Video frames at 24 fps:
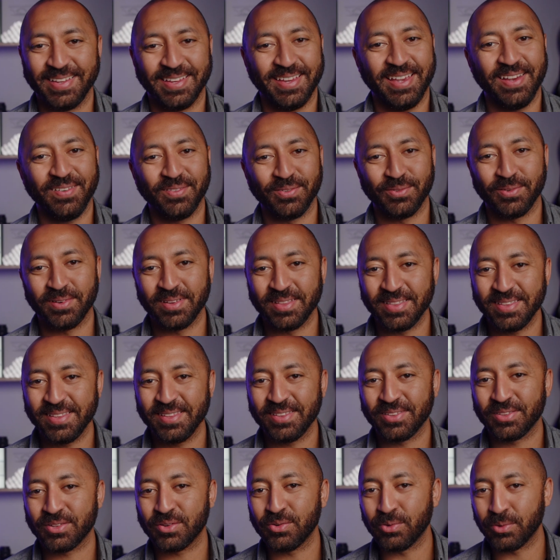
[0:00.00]
Hey everyone,
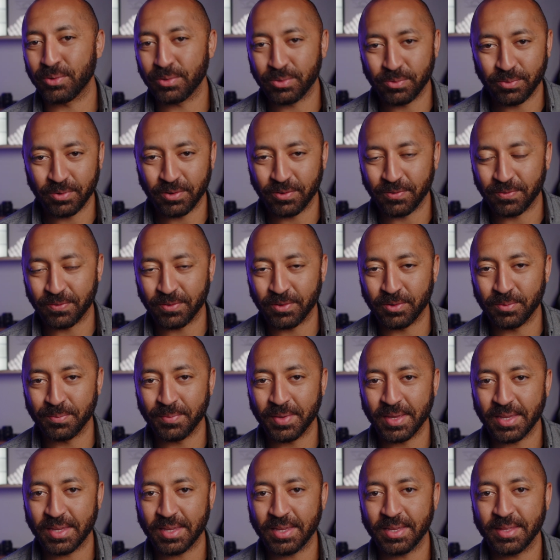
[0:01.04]
it's Corey with Reel
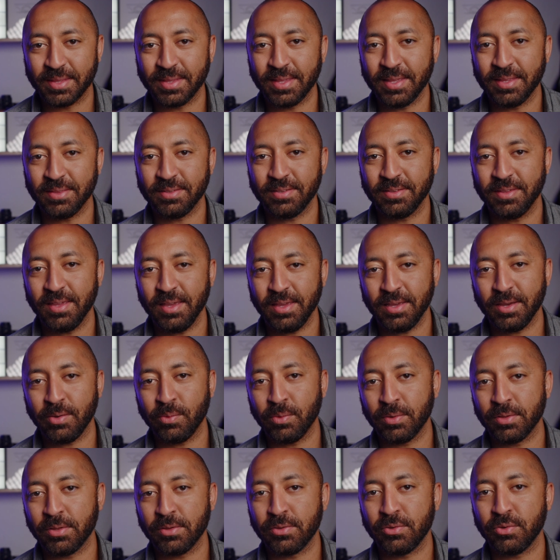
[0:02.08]
Filmmaking, and today I
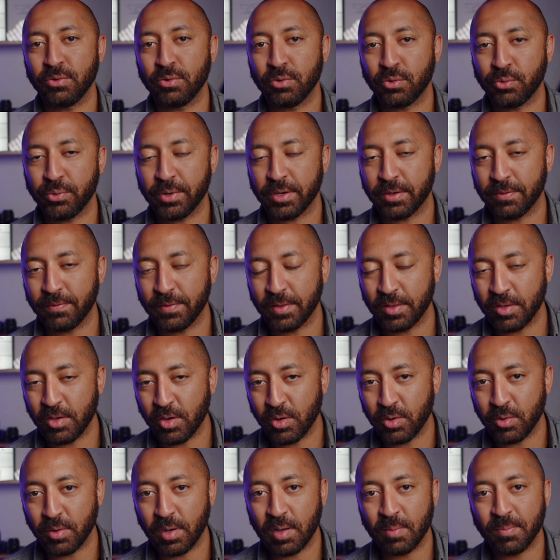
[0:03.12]
wanted to do a quick
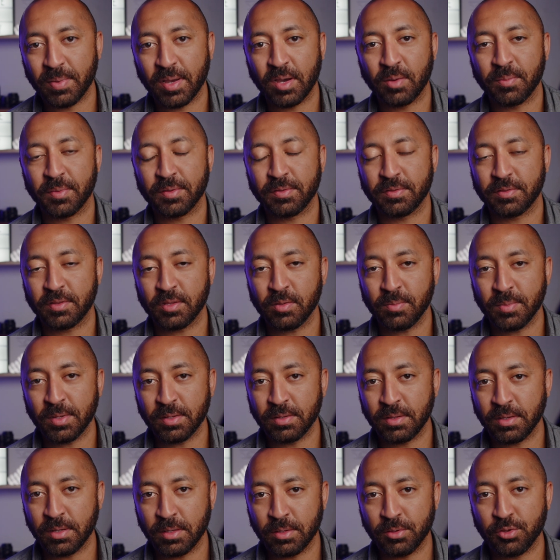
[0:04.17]
video about my Cinema
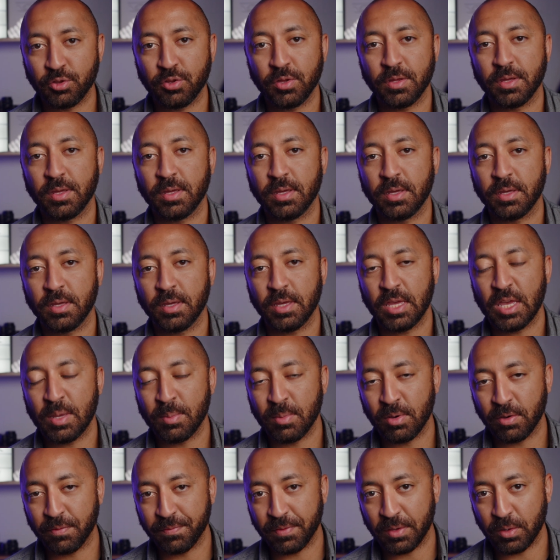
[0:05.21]
DNG
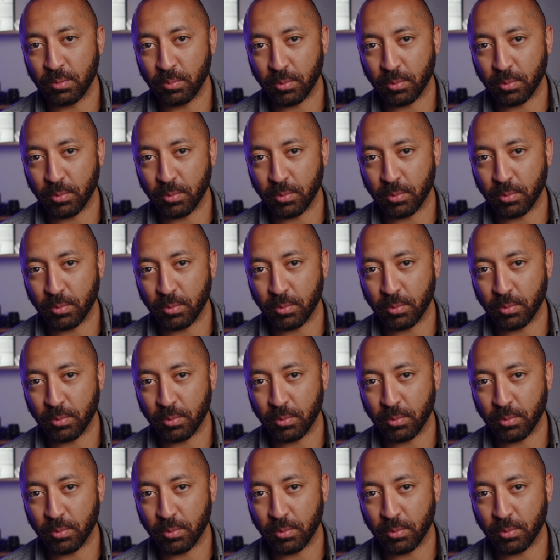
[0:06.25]
MLV